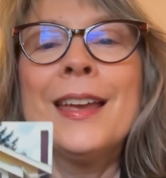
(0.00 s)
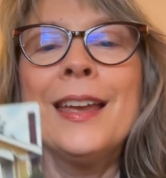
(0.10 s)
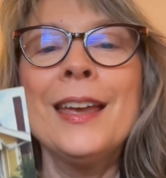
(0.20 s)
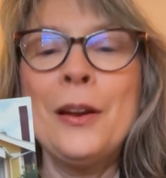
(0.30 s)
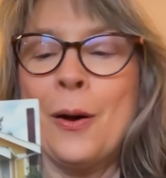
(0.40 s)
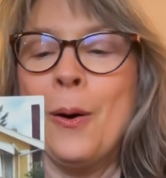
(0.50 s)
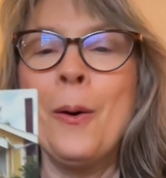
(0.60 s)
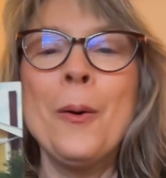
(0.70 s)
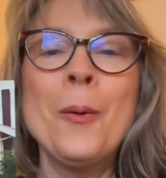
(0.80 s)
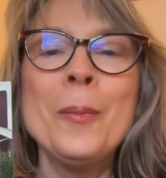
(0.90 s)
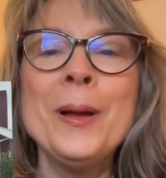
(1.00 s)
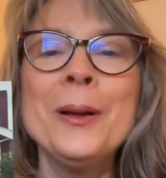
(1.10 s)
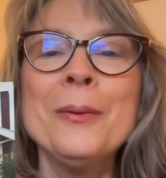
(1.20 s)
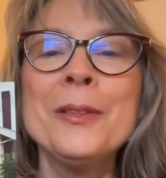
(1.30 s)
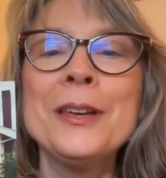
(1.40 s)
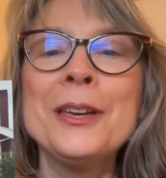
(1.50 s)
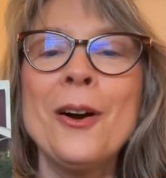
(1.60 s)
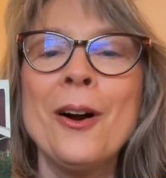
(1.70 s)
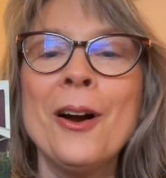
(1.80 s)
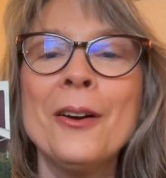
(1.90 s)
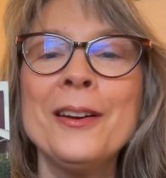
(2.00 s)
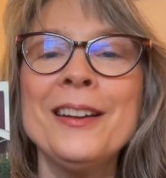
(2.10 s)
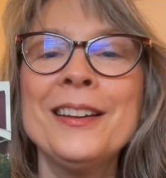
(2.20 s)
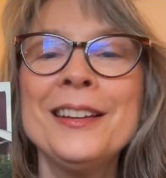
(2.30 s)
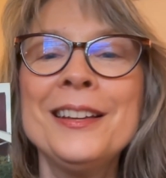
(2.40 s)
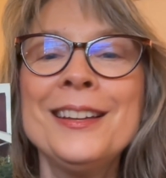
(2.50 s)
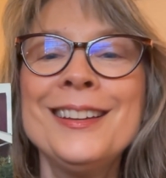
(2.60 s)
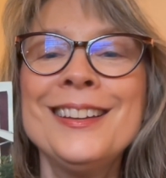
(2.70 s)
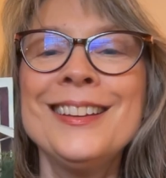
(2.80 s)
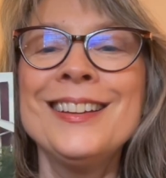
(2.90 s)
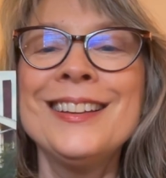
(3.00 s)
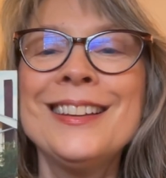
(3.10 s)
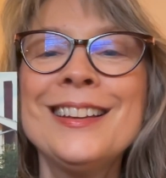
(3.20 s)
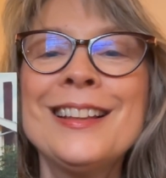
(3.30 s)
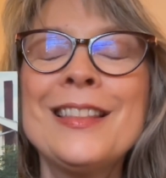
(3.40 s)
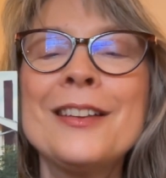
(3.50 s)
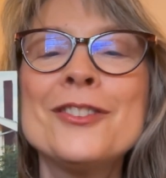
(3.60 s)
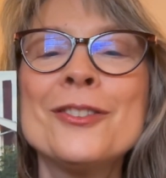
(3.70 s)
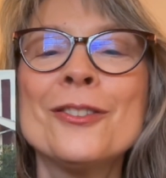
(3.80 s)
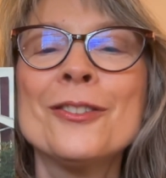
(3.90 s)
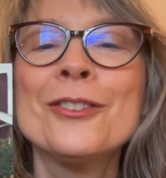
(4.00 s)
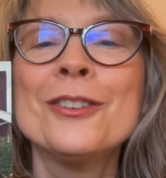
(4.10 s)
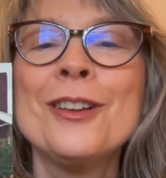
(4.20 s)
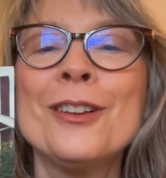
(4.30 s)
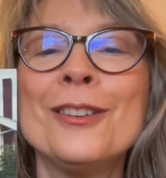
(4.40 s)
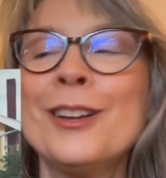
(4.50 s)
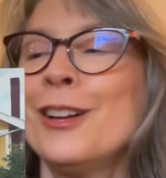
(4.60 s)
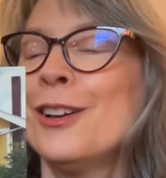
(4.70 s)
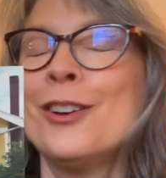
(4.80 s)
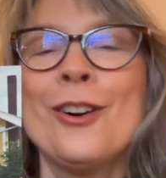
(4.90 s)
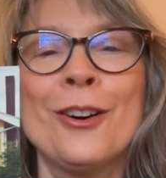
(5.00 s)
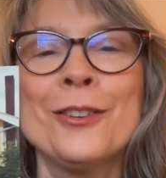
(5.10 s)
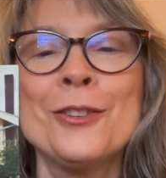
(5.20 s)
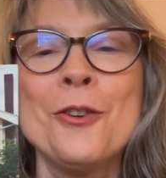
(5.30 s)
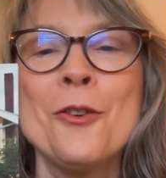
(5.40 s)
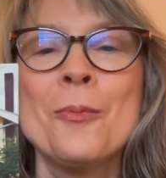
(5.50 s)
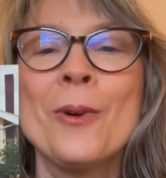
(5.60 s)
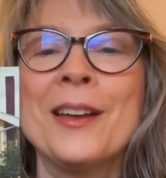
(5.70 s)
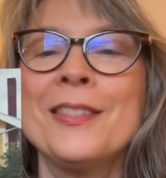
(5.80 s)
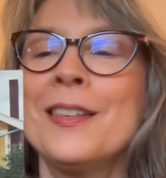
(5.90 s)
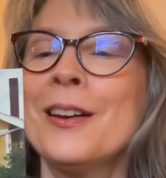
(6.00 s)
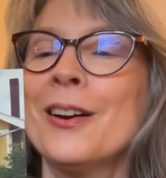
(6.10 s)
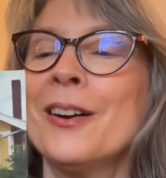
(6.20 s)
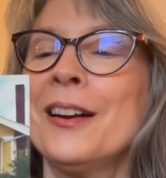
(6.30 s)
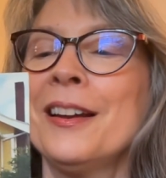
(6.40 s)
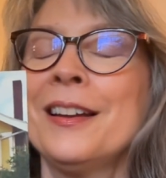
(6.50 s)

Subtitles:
in a home with a yard. That's your good garden gnome right there.